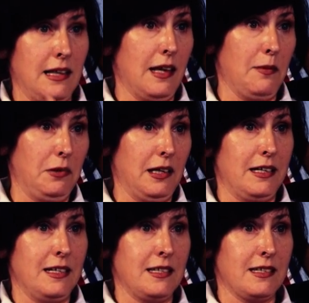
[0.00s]
in that
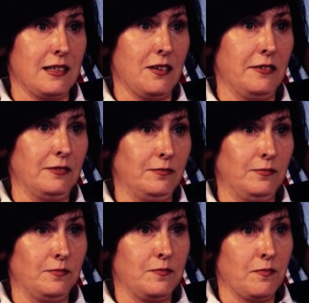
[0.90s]
place
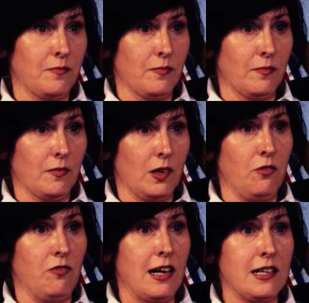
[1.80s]

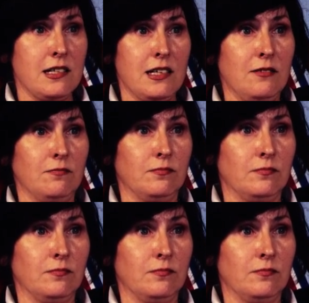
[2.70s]
and writing.